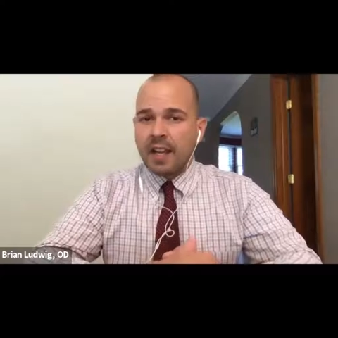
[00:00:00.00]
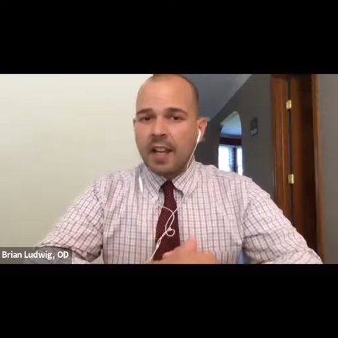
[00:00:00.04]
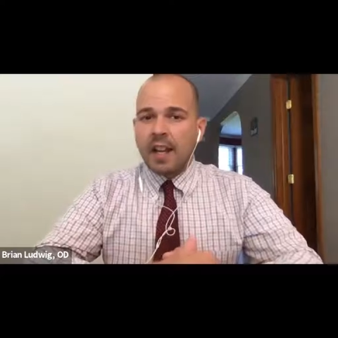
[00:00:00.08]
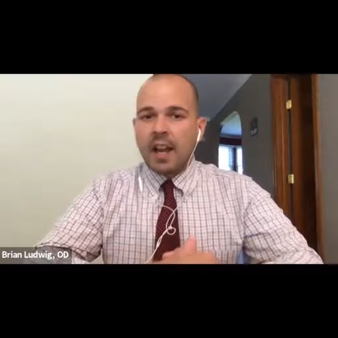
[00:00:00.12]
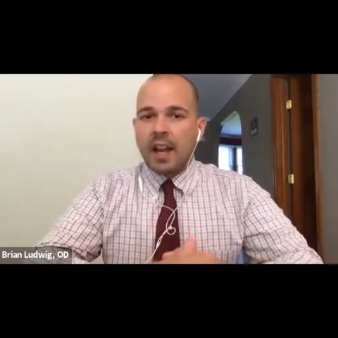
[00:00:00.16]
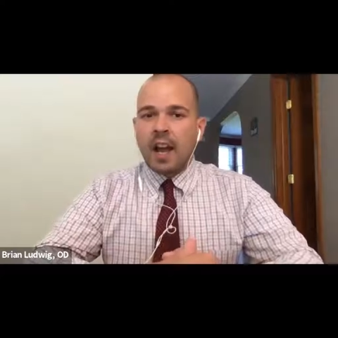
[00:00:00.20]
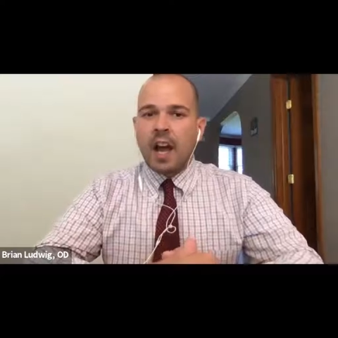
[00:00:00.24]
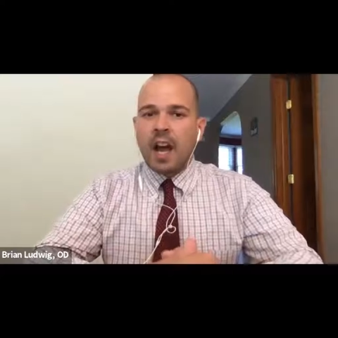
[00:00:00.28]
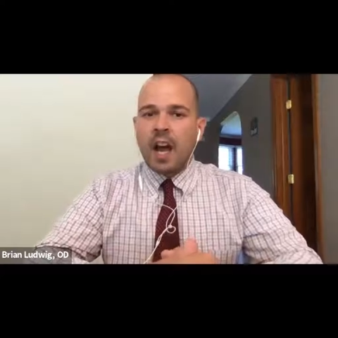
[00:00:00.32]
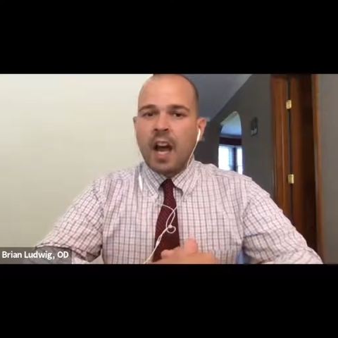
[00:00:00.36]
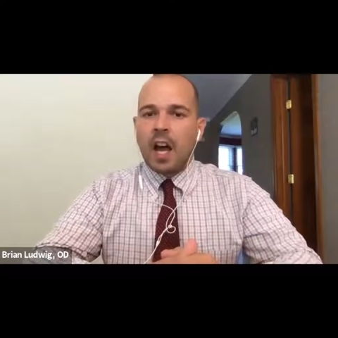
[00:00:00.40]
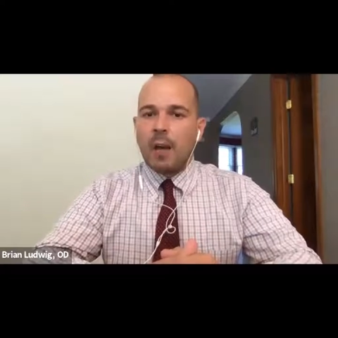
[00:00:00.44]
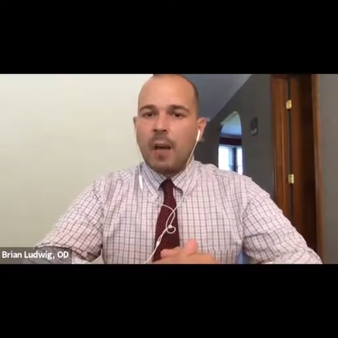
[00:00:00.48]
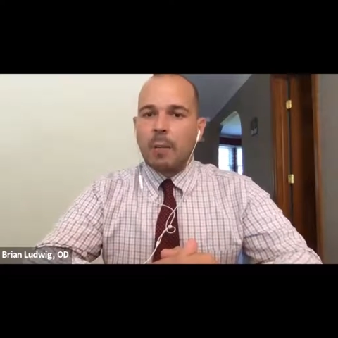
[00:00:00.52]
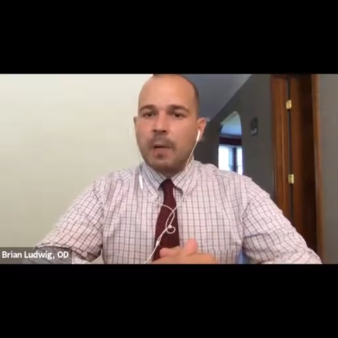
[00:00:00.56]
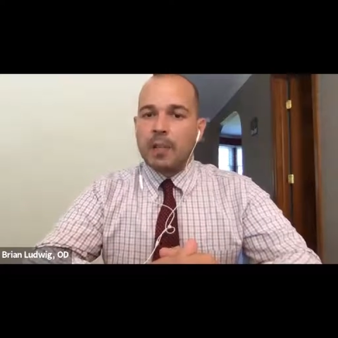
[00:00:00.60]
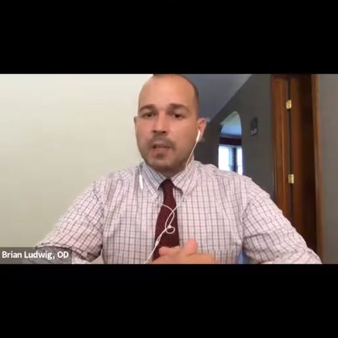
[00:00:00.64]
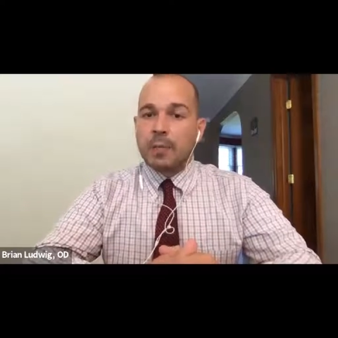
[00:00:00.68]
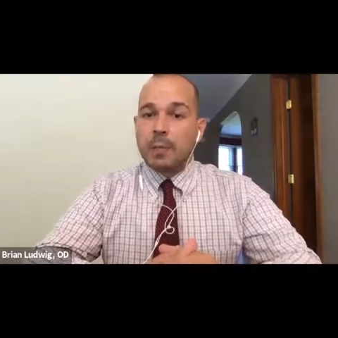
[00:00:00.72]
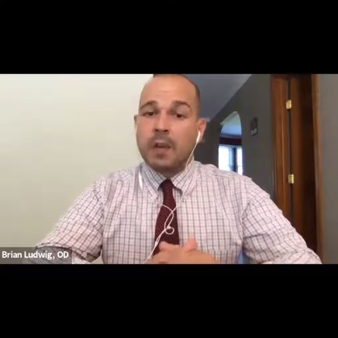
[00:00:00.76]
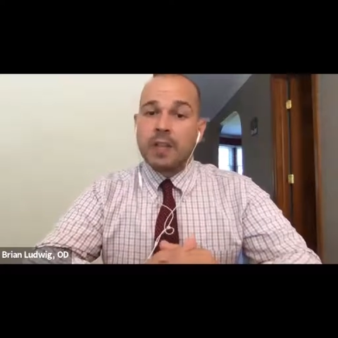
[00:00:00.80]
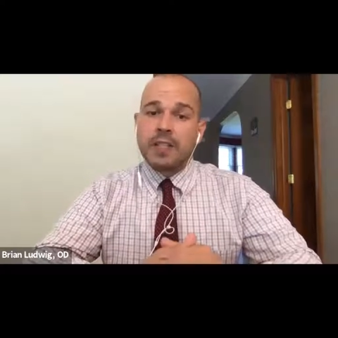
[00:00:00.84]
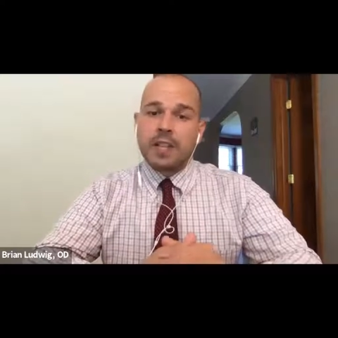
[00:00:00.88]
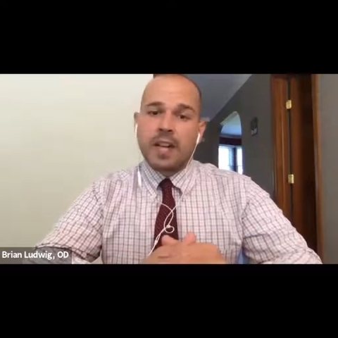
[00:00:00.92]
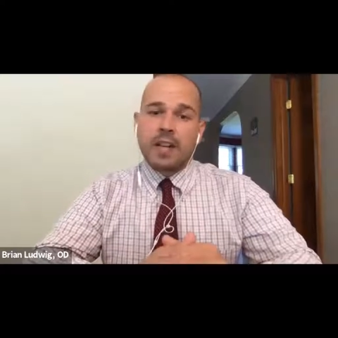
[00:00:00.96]
as
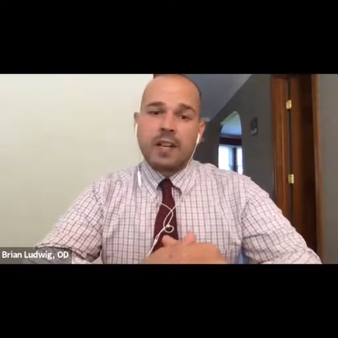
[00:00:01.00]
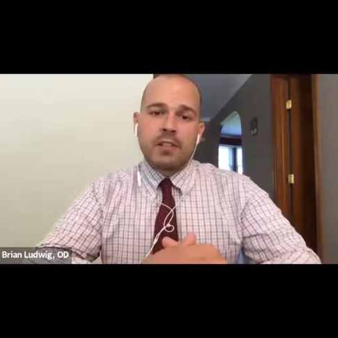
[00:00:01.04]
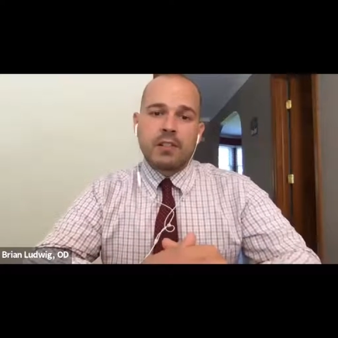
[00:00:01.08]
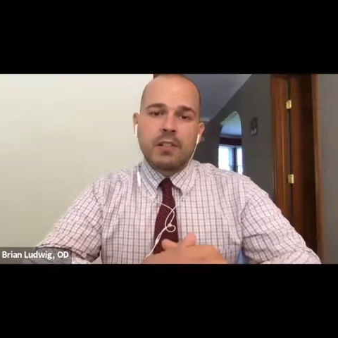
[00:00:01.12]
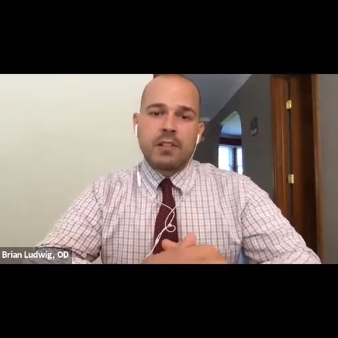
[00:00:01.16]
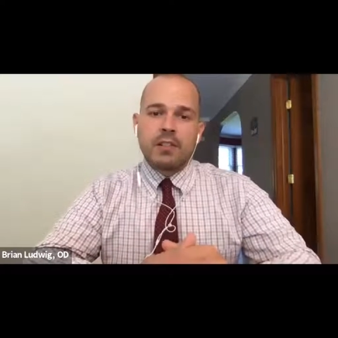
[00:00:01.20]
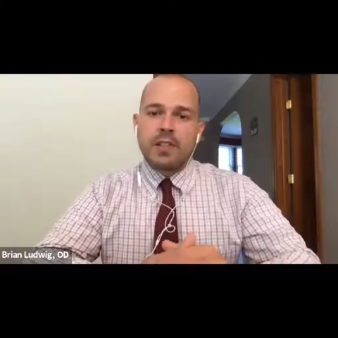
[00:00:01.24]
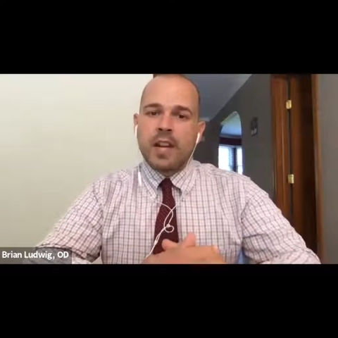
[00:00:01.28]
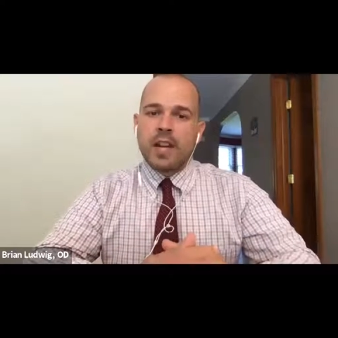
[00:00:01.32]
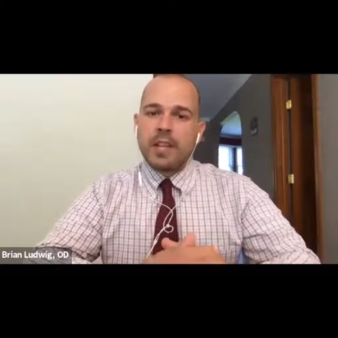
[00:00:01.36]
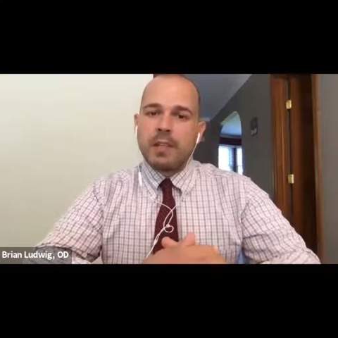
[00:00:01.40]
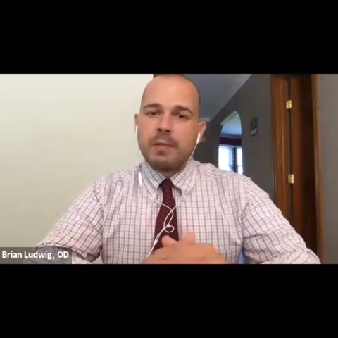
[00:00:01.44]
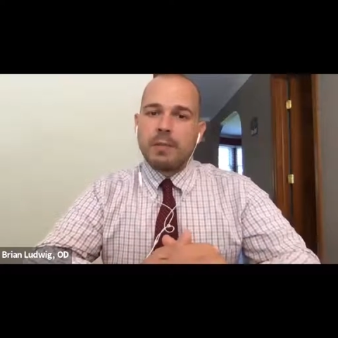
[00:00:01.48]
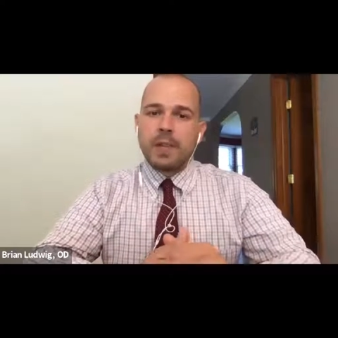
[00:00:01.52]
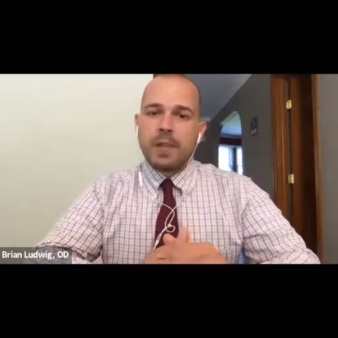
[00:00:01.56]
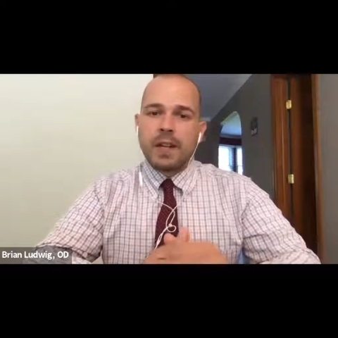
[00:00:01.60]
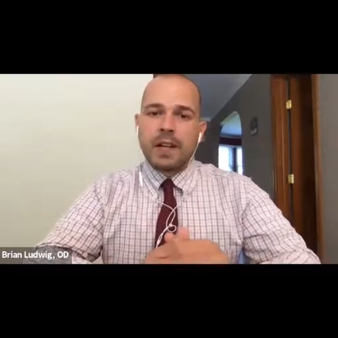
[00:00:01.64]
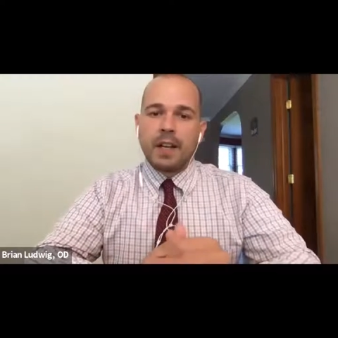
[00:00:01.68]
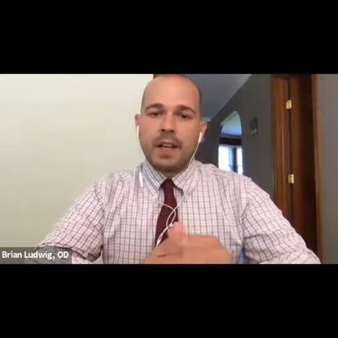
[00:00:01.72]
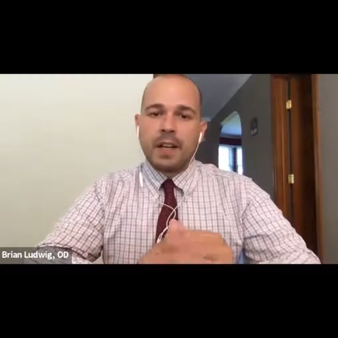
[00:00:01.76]
well as exercise, being